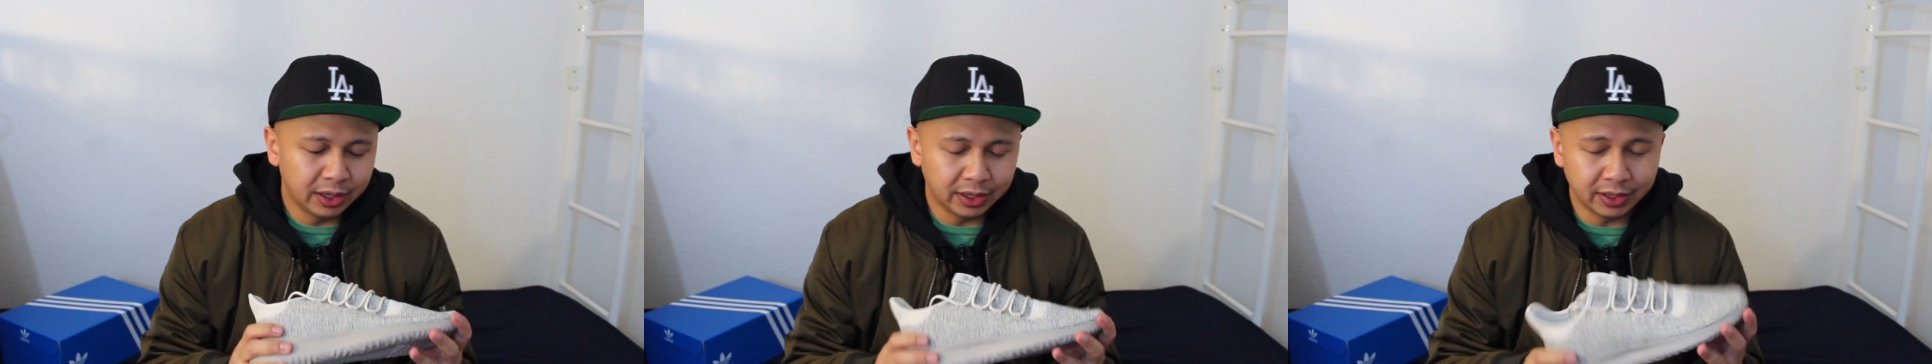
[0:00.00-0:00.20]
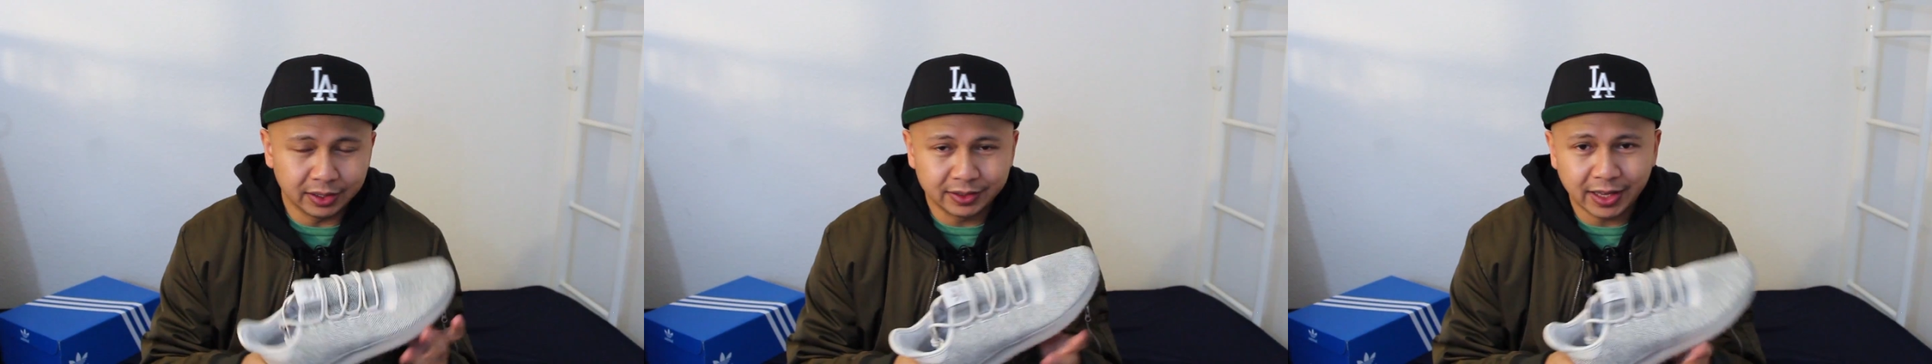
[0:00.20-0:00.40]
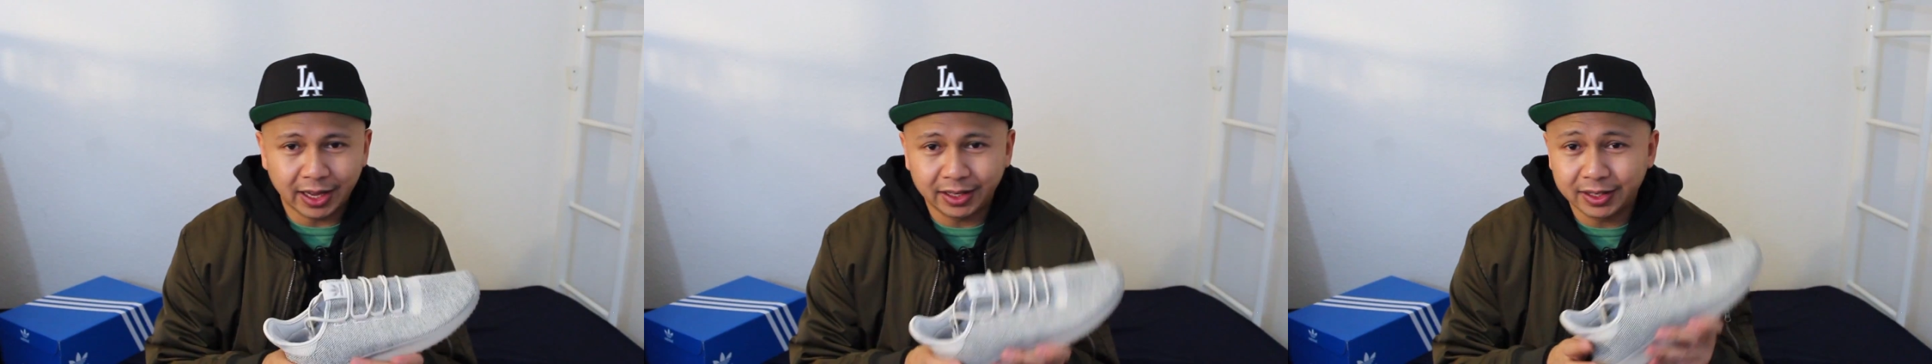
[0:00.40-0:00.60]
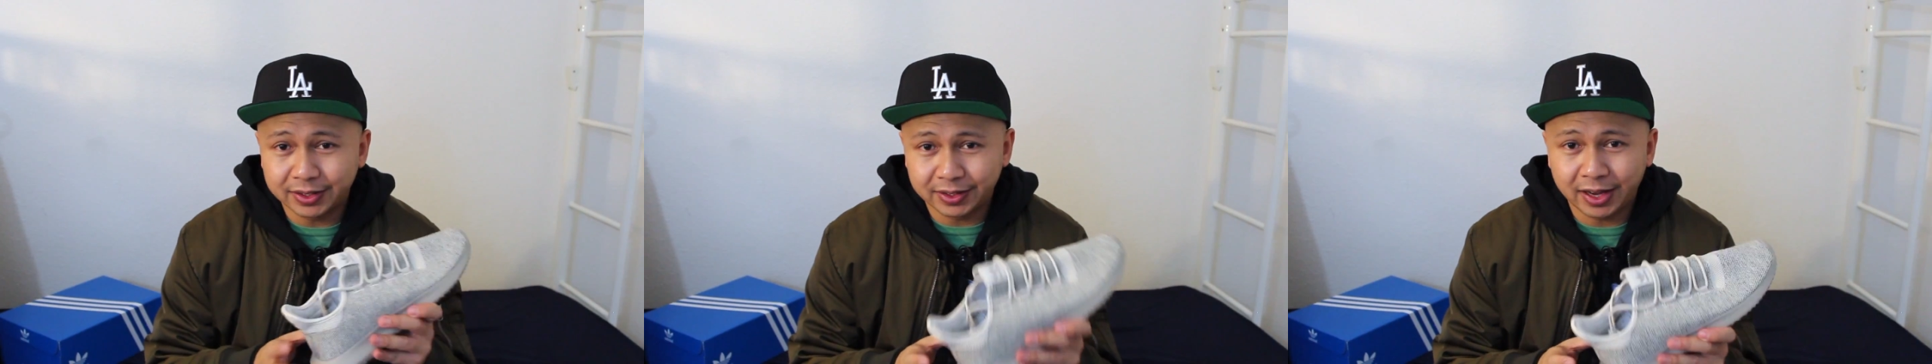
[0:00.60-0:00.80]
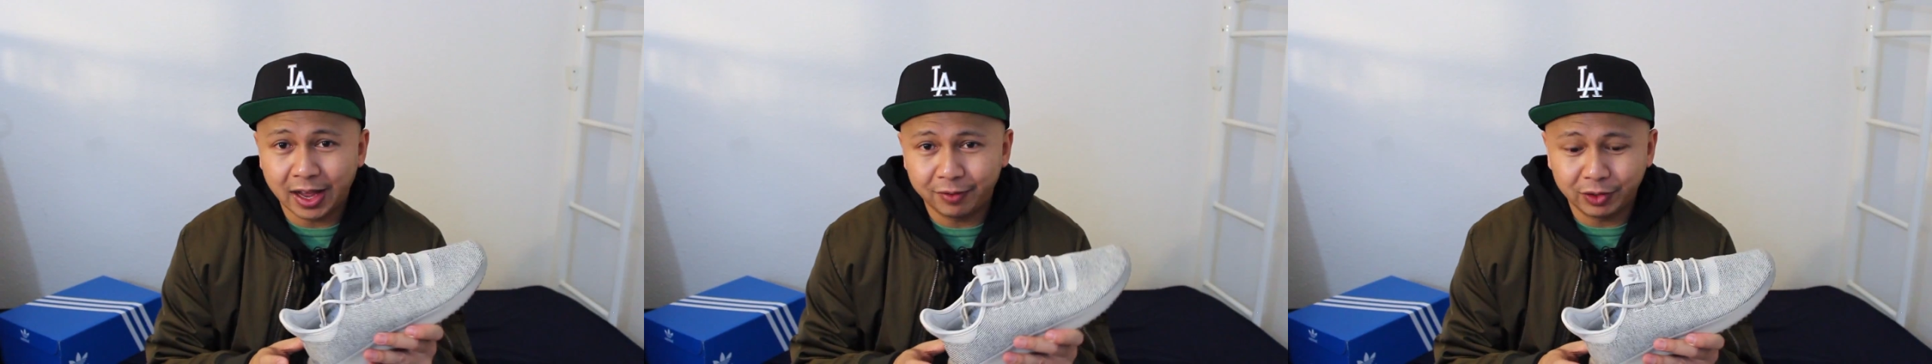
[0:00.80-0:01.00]
is that it
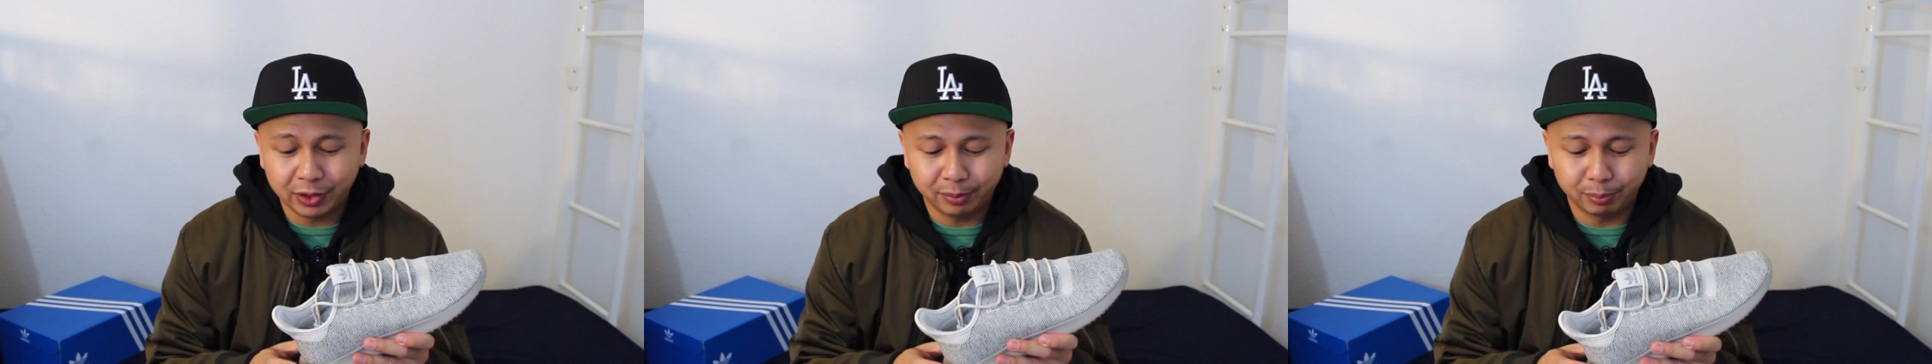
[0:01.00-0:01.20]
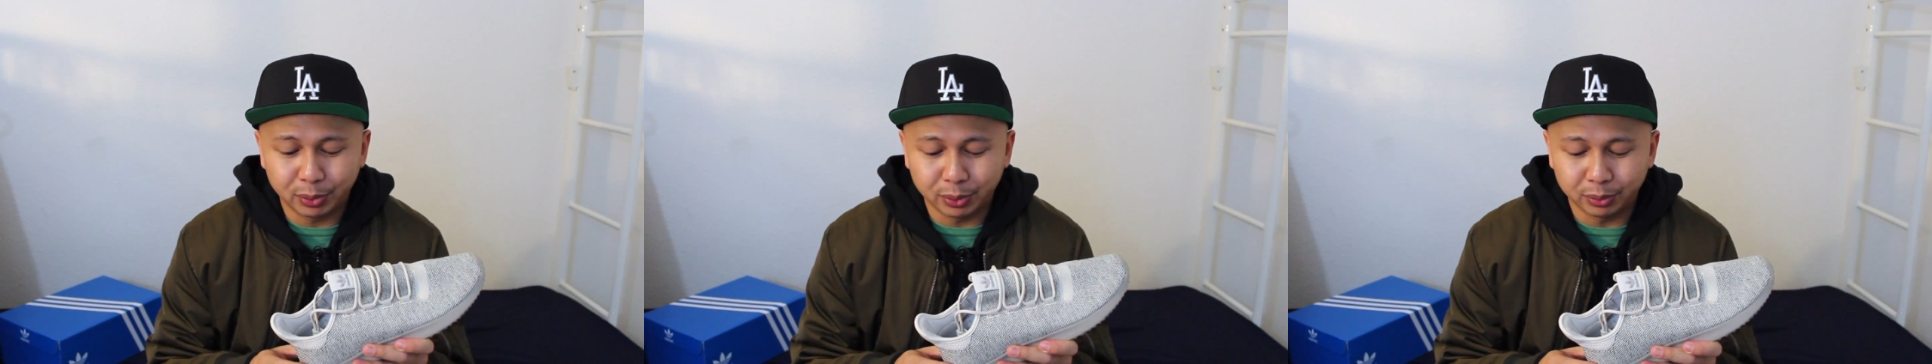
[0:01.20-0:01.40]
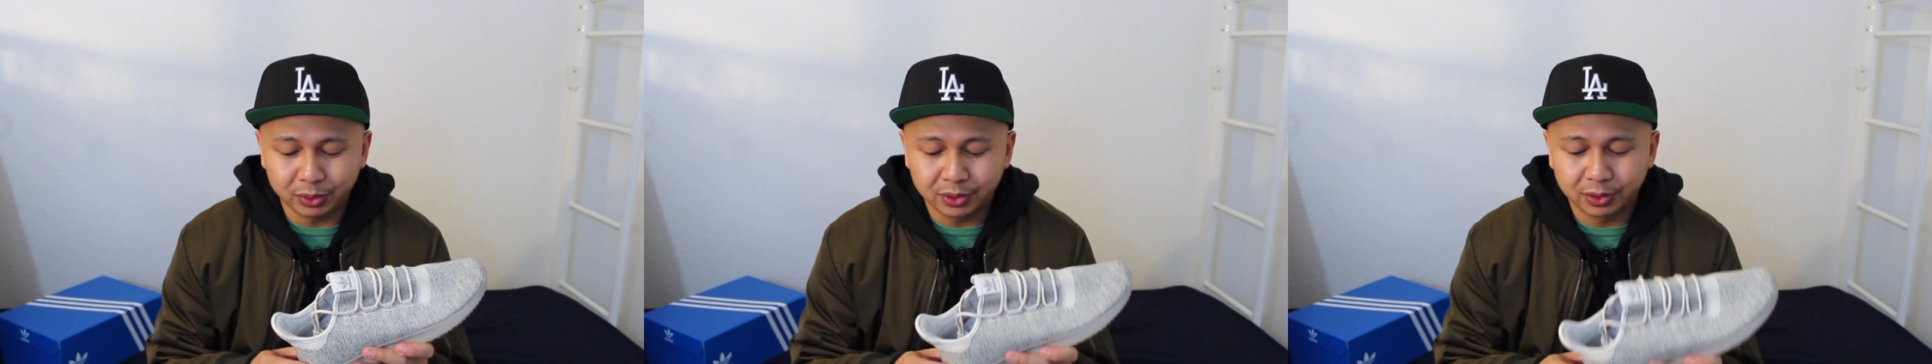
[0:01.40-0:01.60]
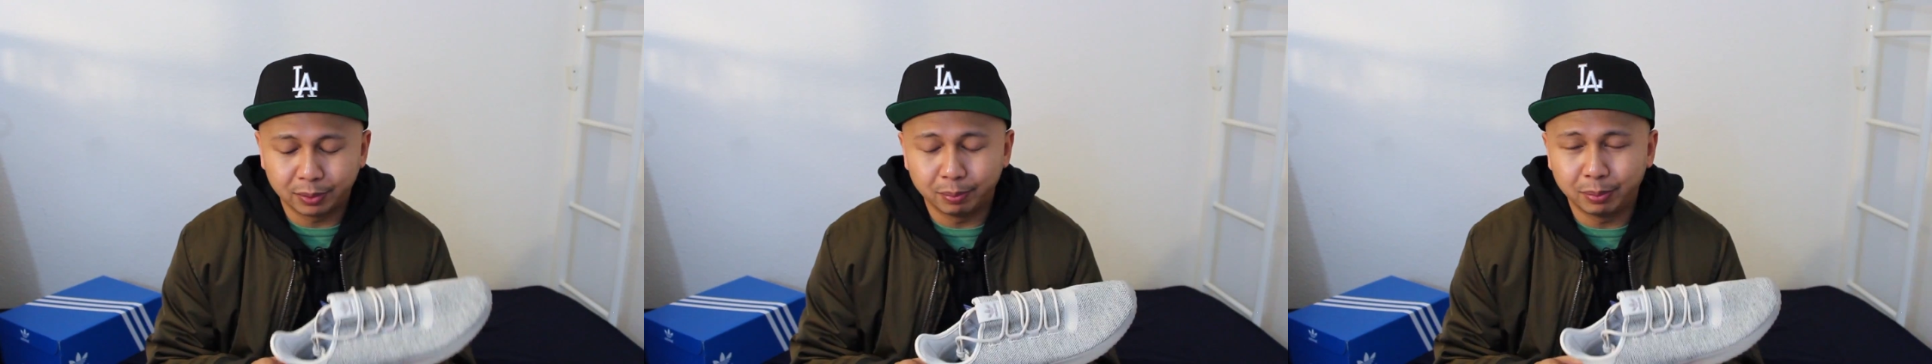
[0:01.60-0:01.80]
doesn't have any boost,